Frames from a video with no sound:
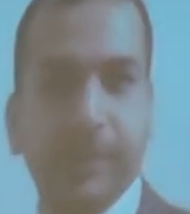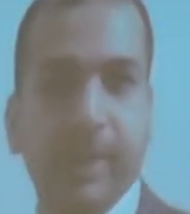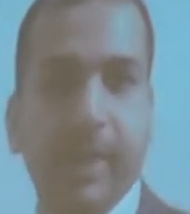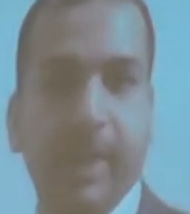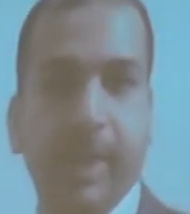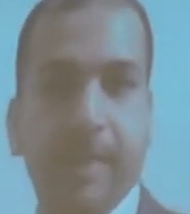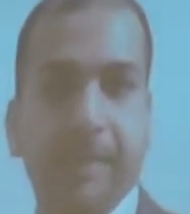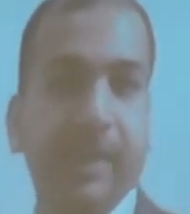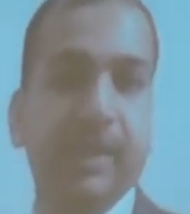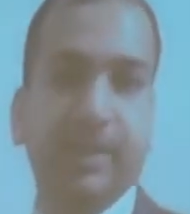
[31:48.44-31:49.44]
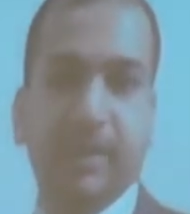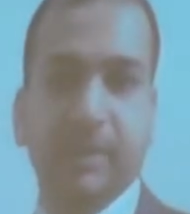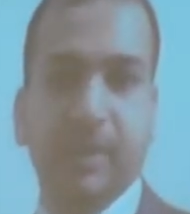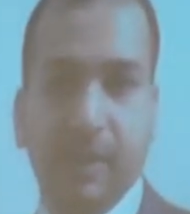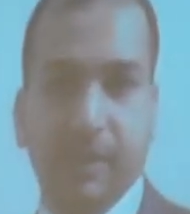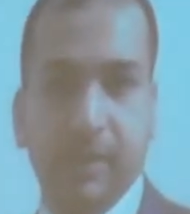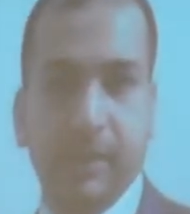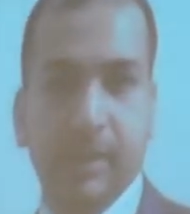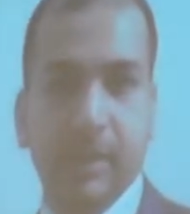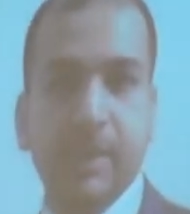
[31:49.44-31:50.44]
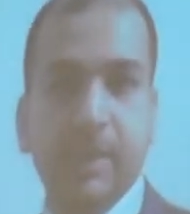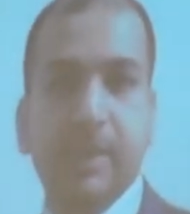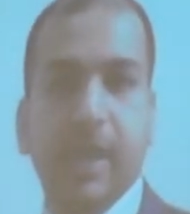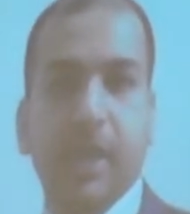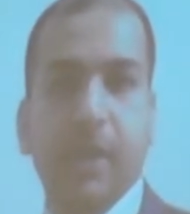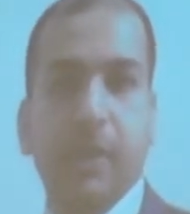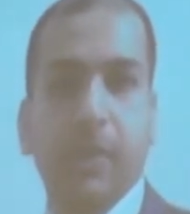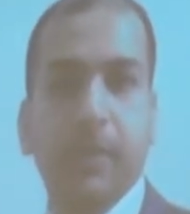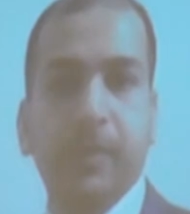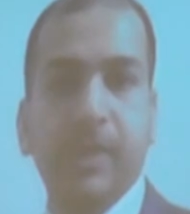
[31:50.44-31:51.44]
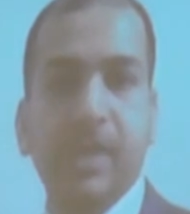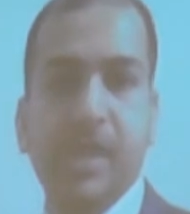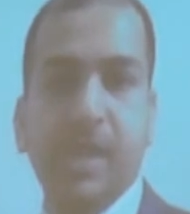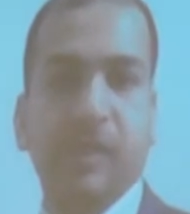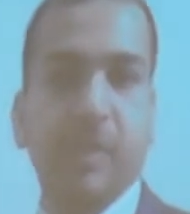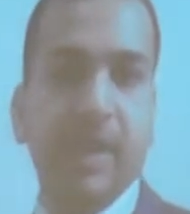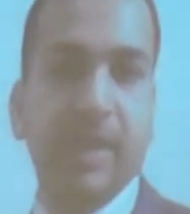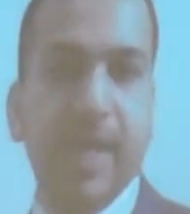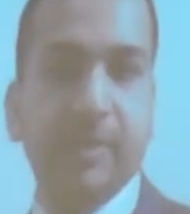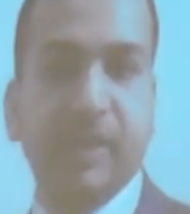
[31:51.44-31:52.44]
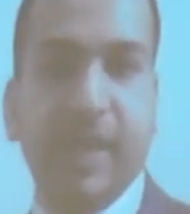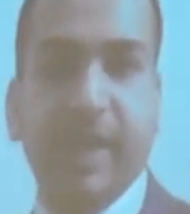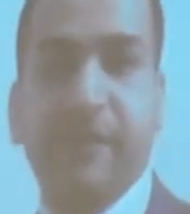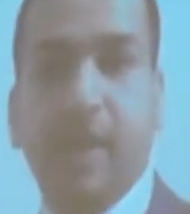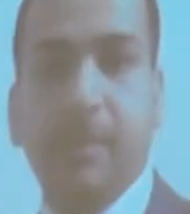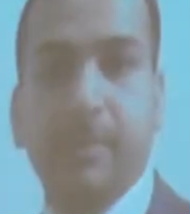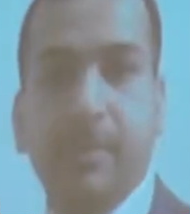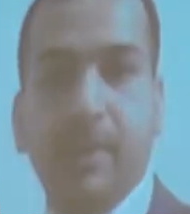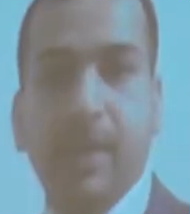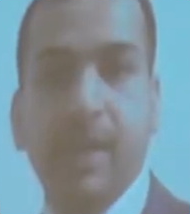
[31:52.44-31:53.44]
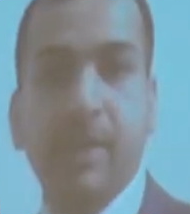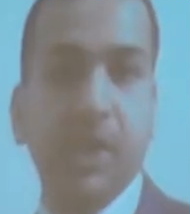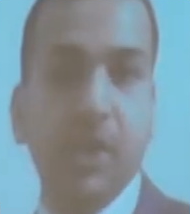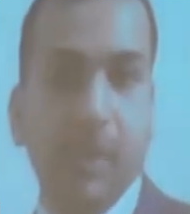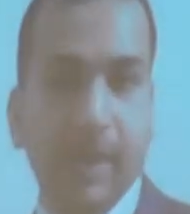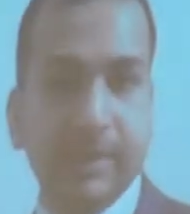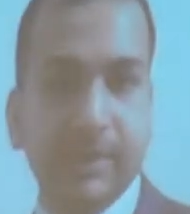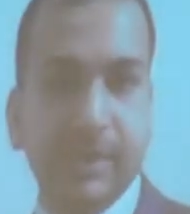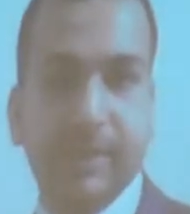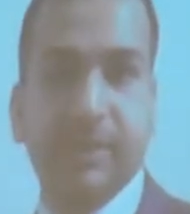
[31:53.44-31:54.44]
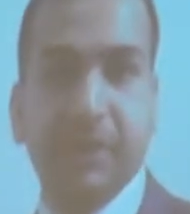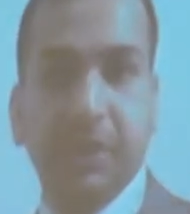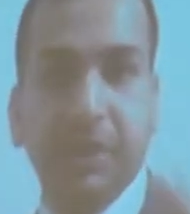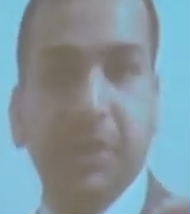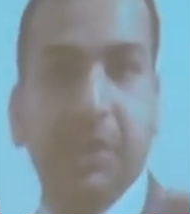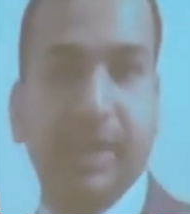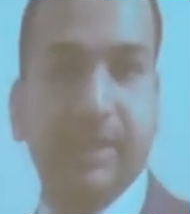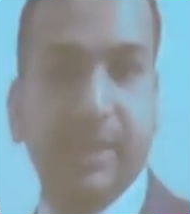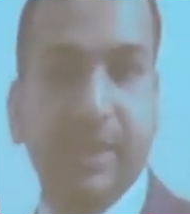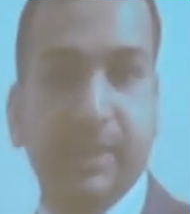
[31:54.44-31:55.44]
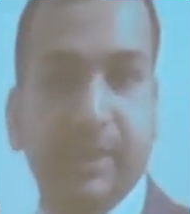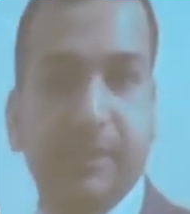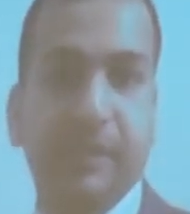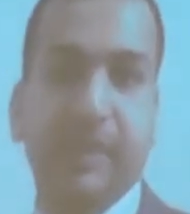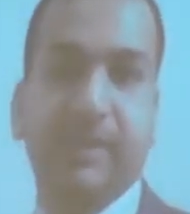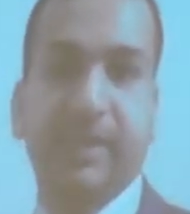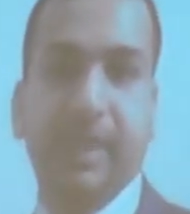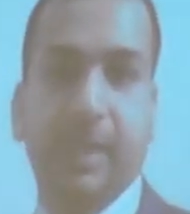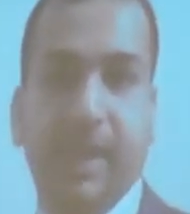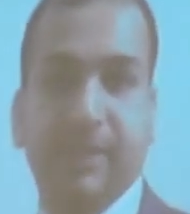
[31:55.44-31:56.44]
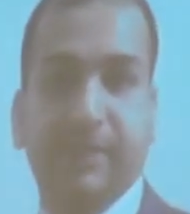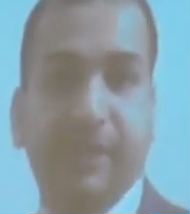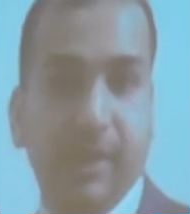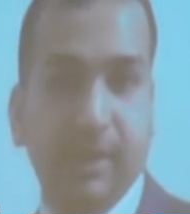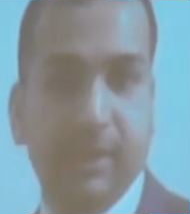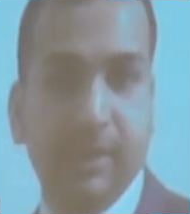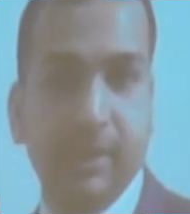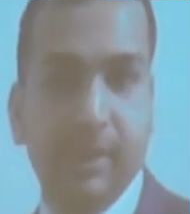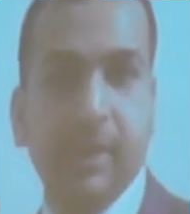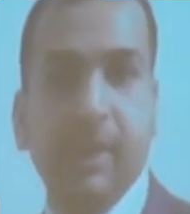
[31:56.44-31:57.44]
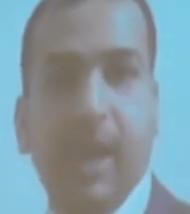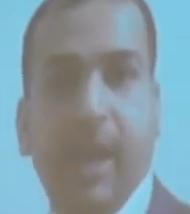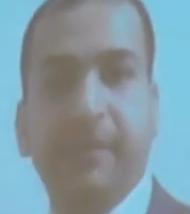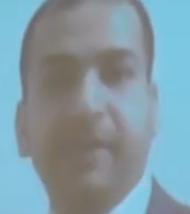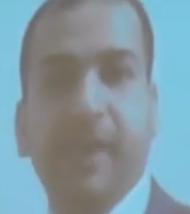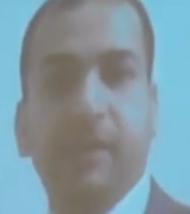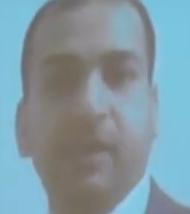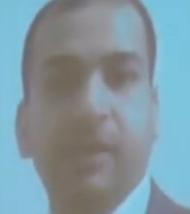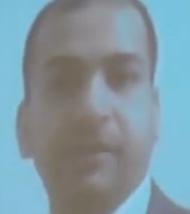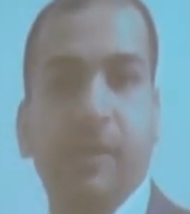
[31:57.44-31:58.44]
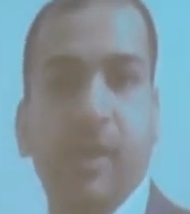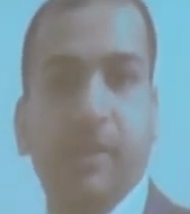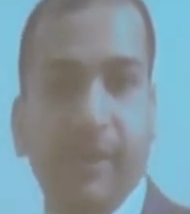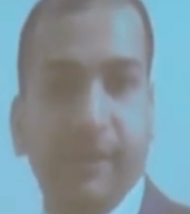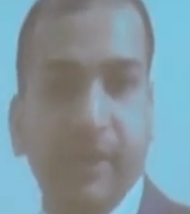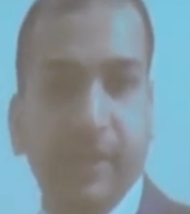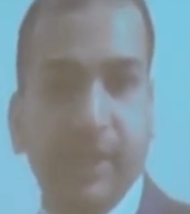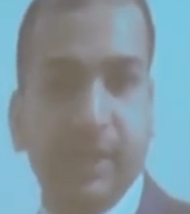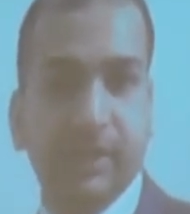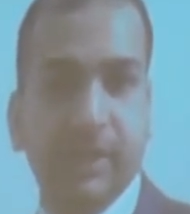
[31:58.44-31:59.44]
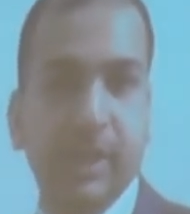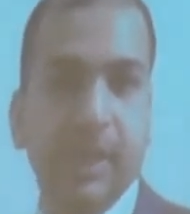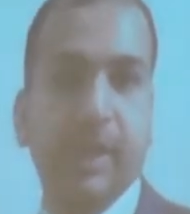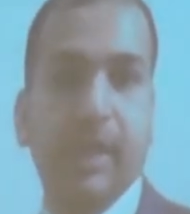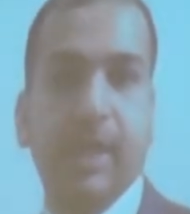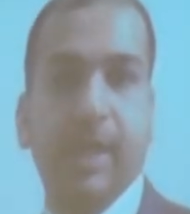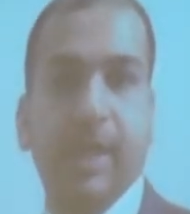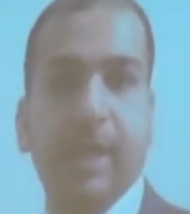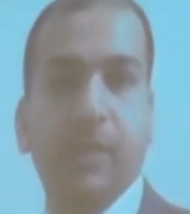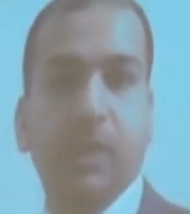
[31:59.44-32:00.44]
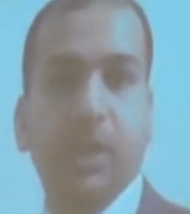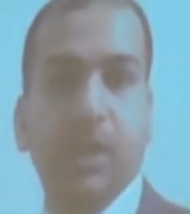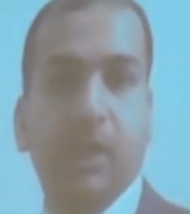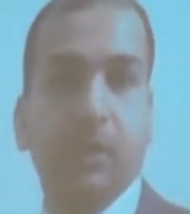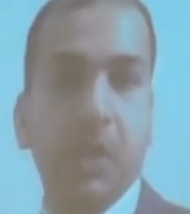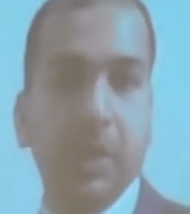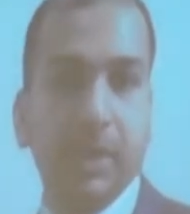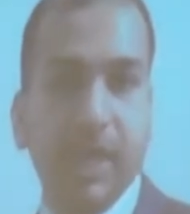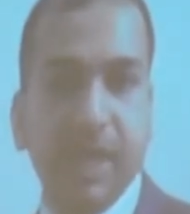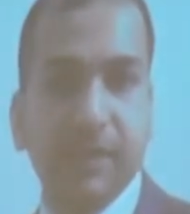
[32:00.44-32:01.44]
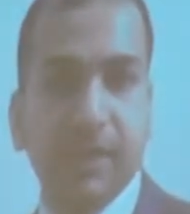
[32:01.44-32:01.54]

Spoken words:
And customers love it. So some of the big names that have come in the US as security token exchanges, we see them as failed. We have learned from their failures, and we are going live in